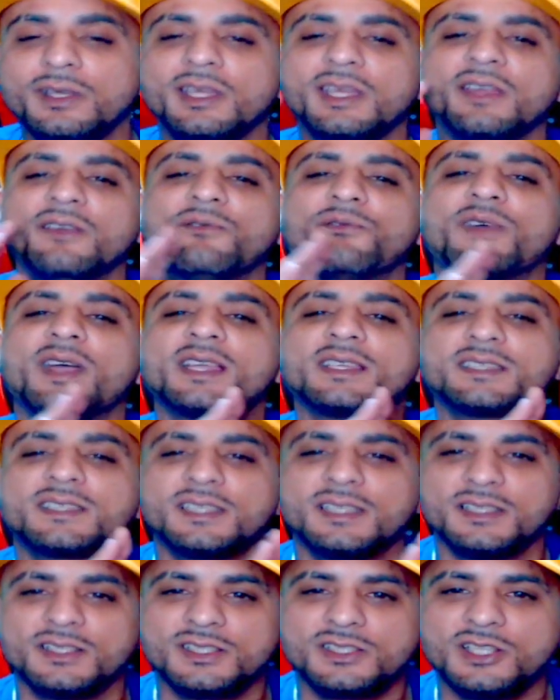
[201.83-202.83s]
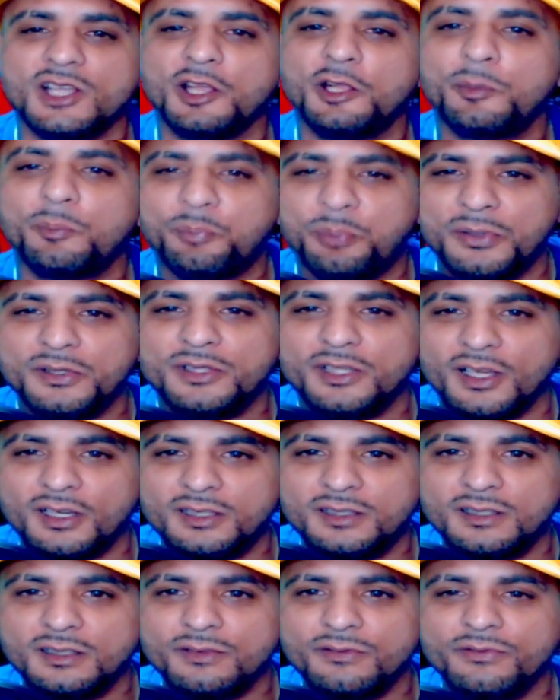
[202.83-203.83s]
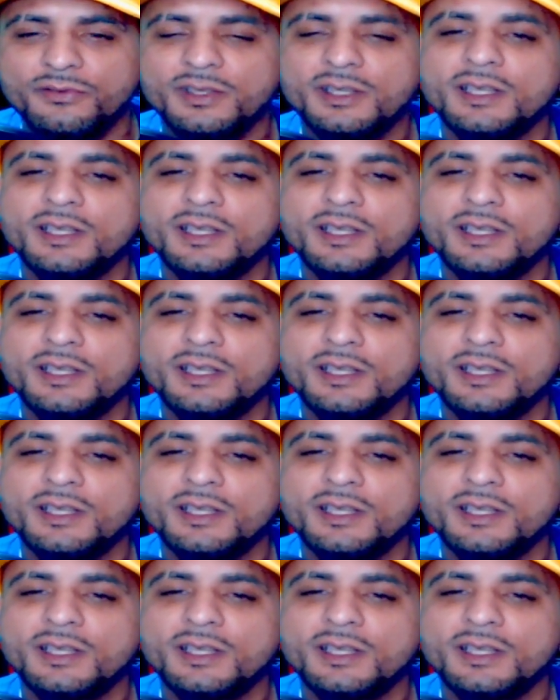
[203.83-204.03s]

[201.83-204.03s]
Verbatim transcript: Invest it in something productive,